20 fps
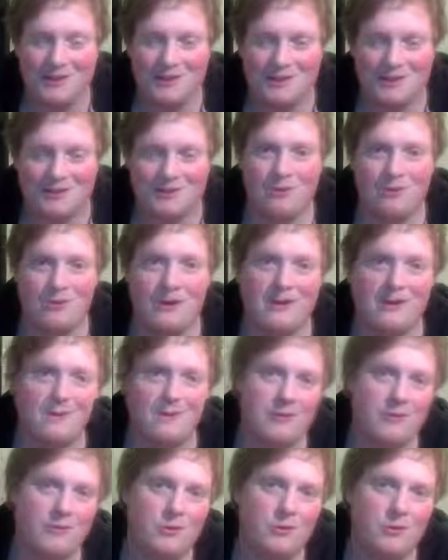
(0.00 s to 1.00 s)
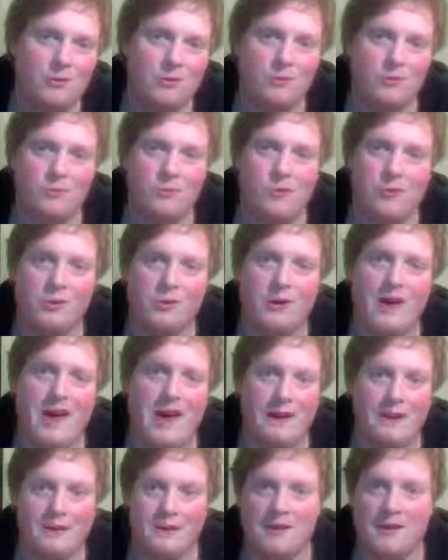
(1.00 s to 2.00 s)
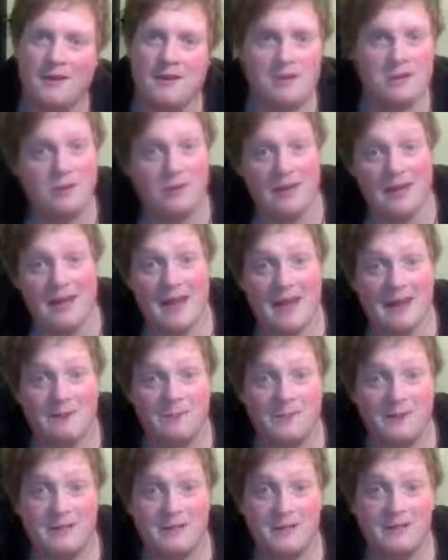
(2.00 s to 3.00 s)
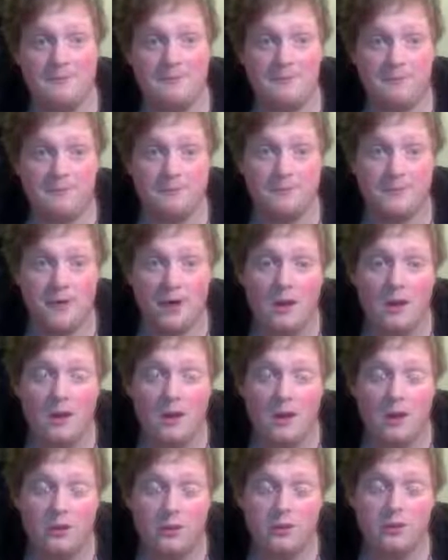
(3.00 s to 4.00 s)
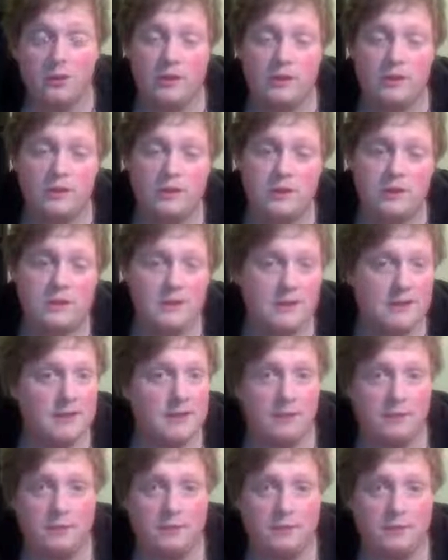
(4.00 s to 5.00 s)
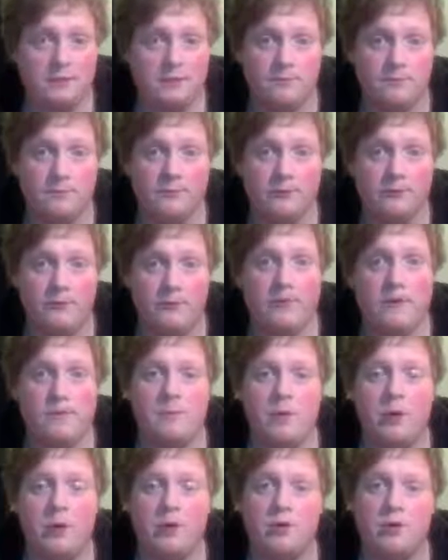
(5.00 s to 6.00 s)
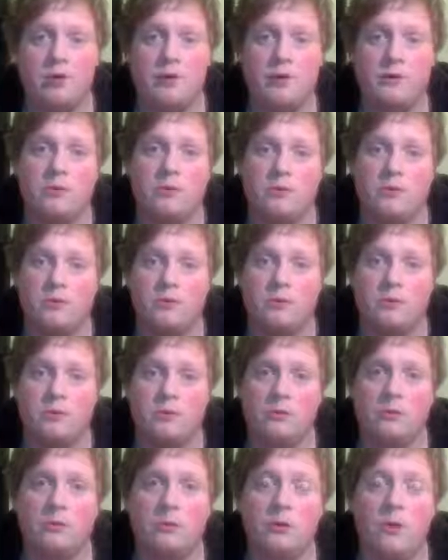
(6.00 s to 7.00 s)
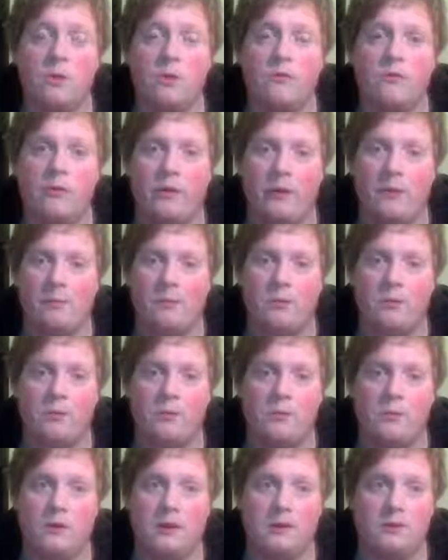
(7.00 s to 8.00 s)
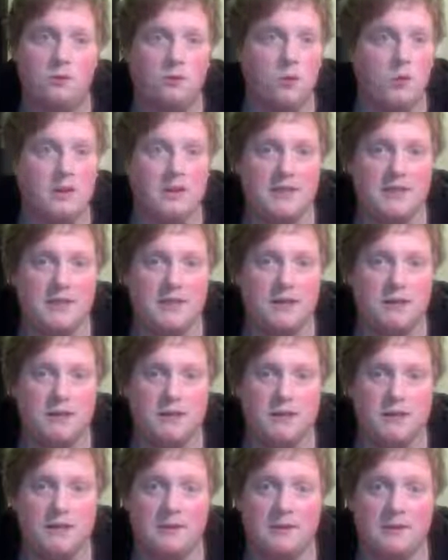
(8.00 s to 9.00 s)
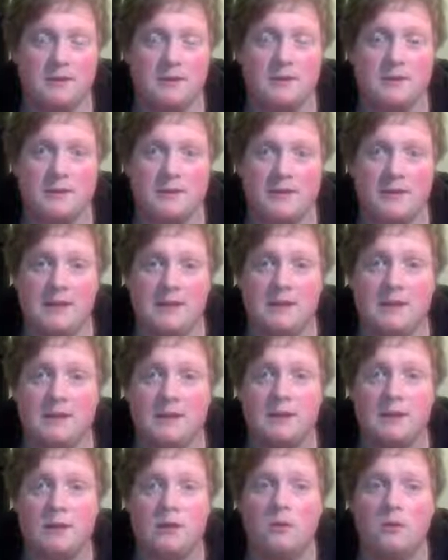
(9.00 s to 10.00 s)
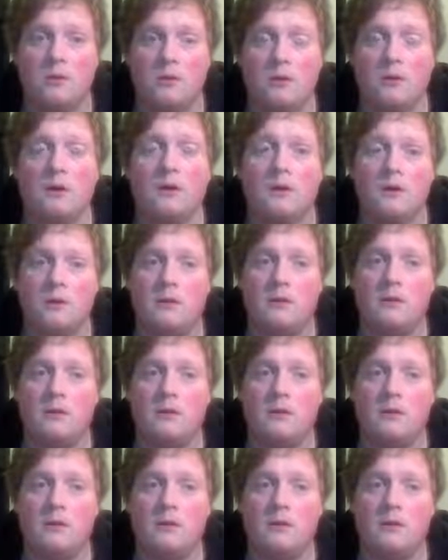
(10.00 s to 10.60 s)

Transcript: So even if you don't want to analyze your games, you can still very much look over them in 20 years and see, huh,